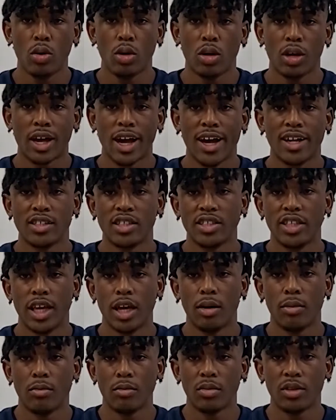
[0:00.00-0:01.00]

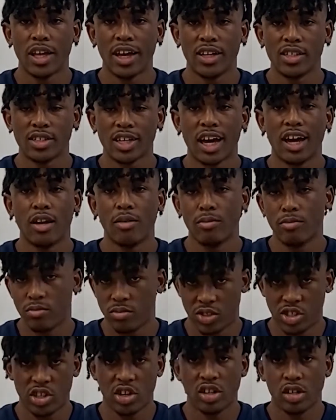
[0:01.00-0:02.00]
concept that is kind
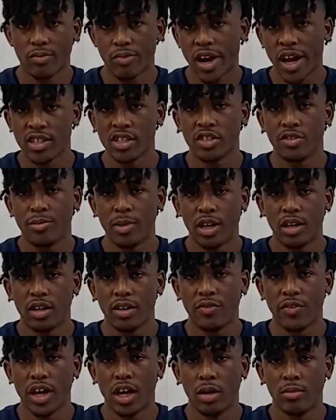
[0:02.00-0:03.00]
of still in the process of being
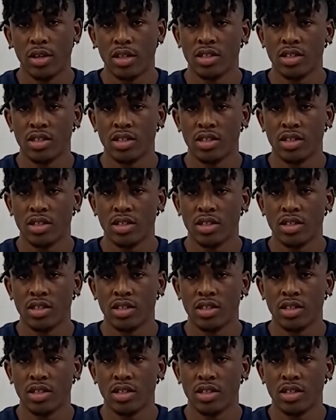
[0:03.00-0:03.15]
developed.